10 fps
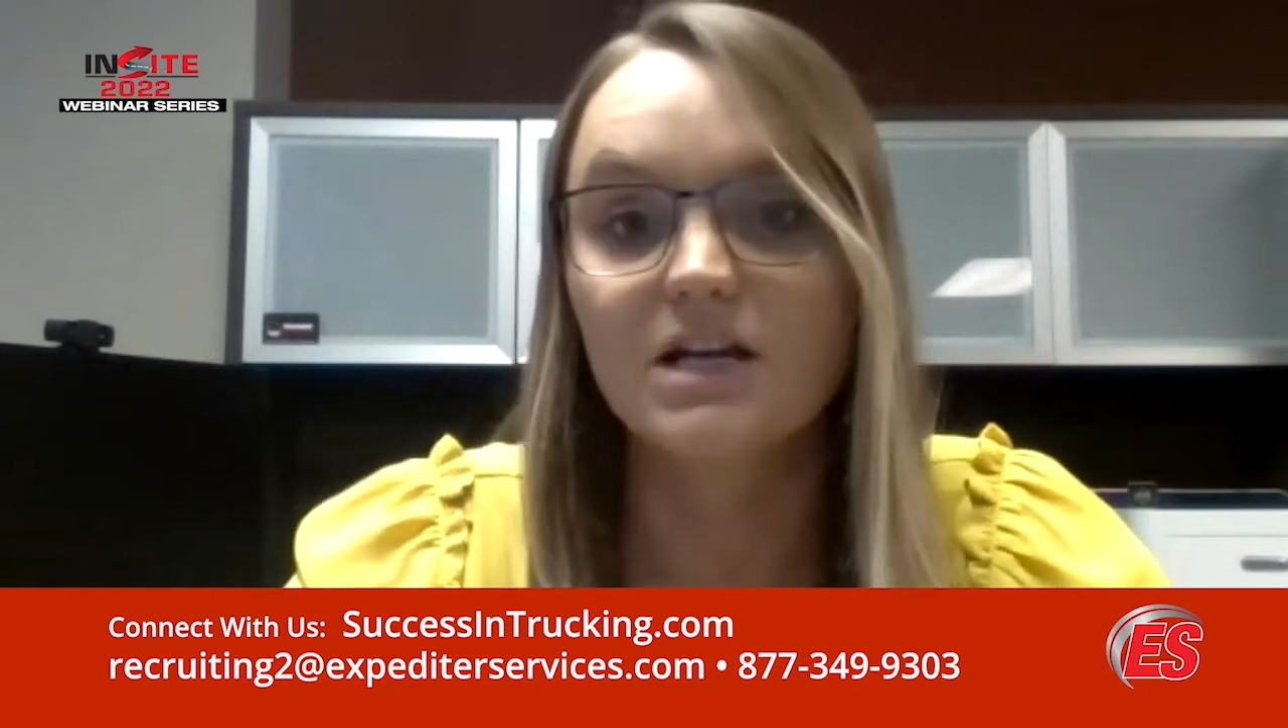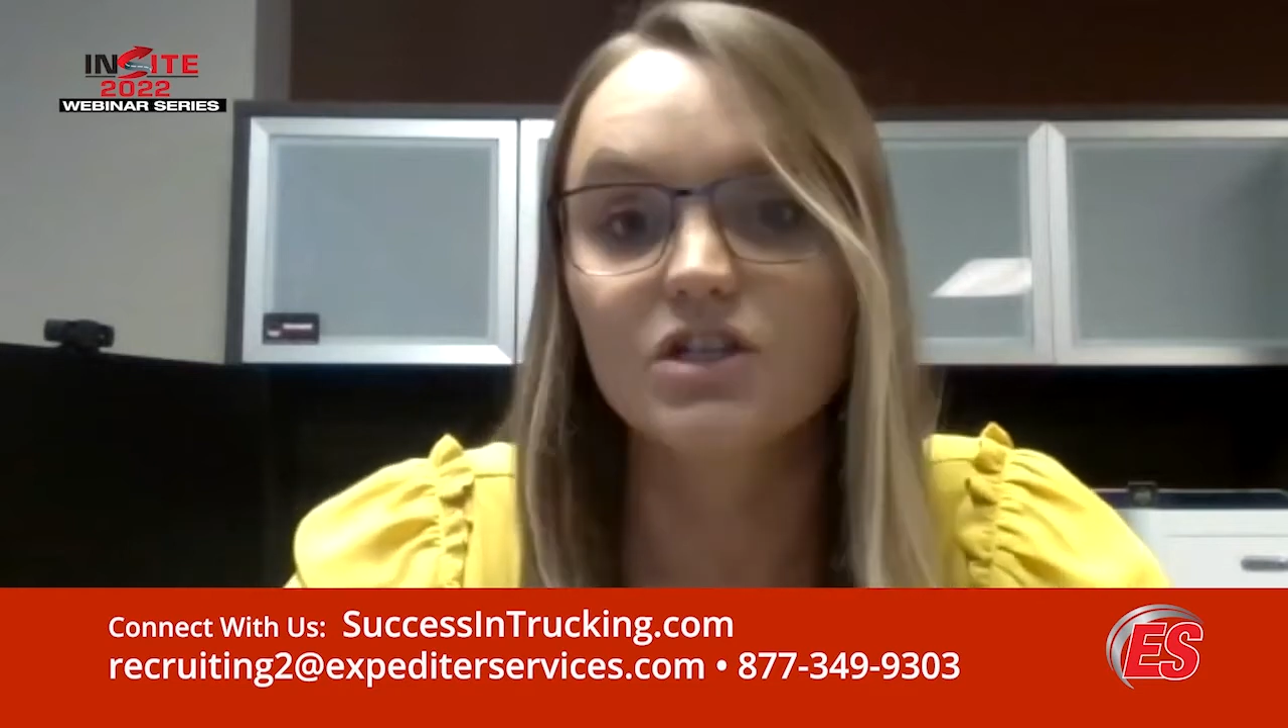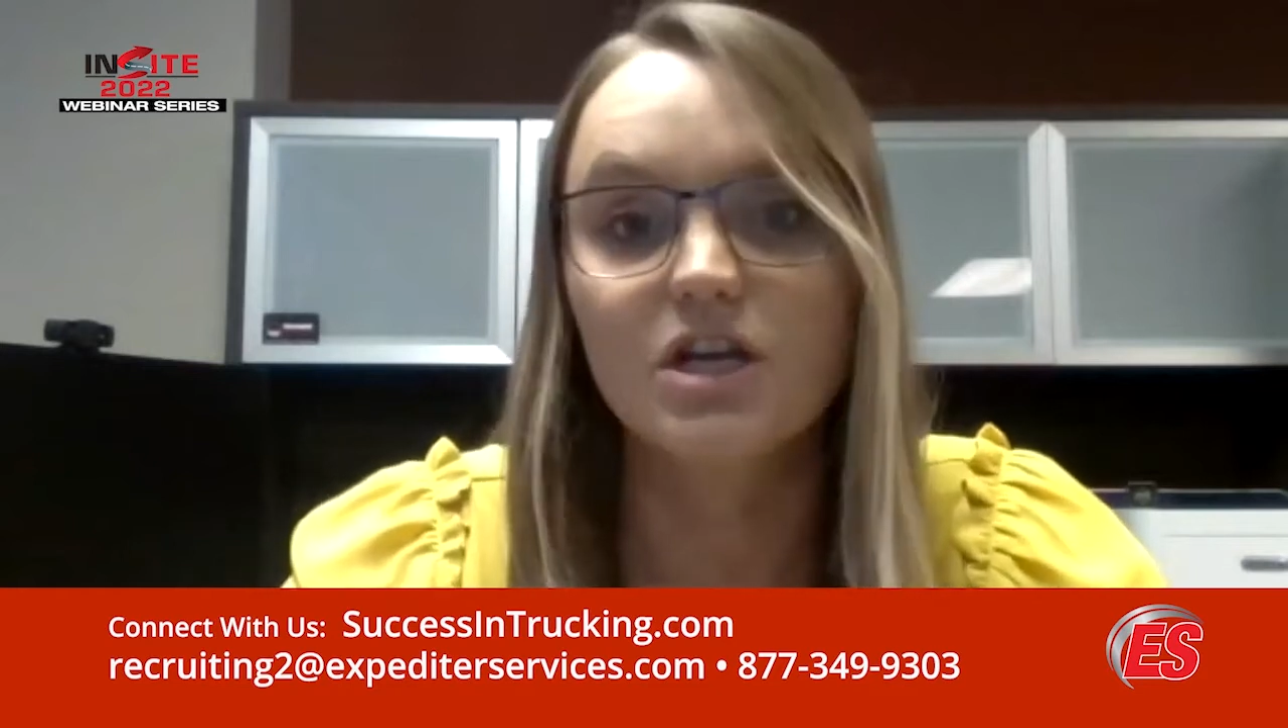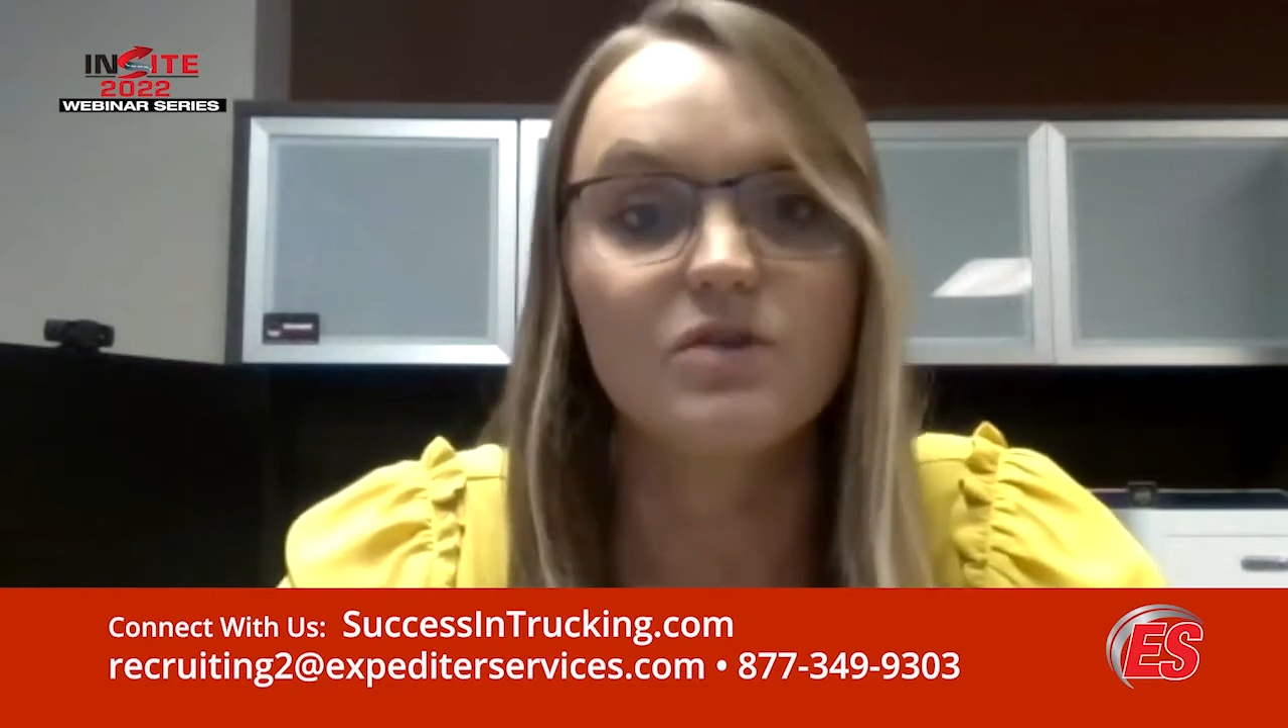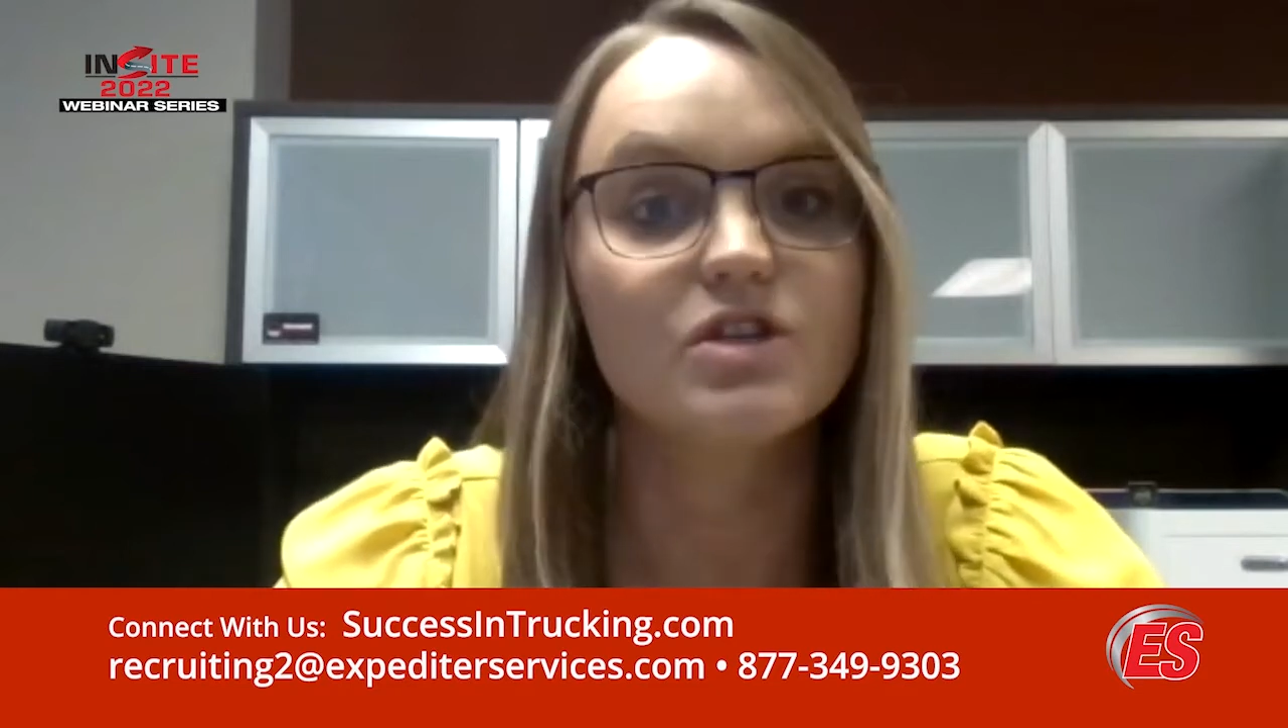
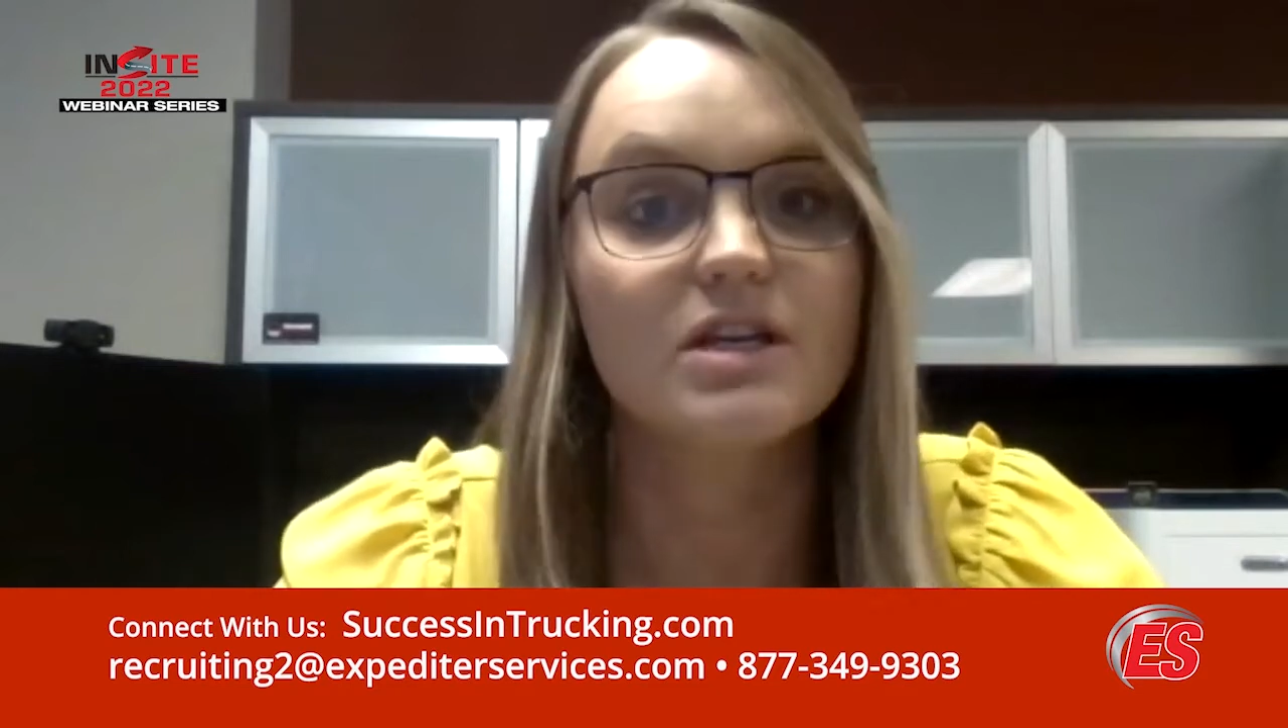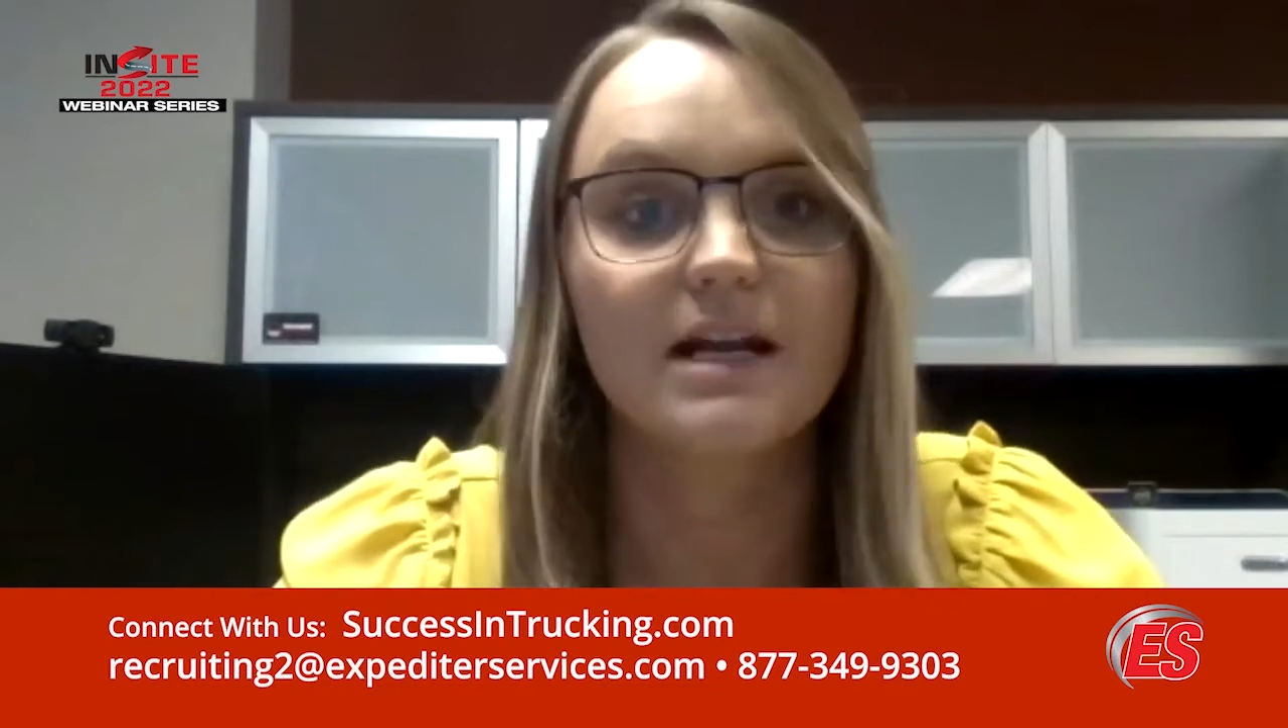execution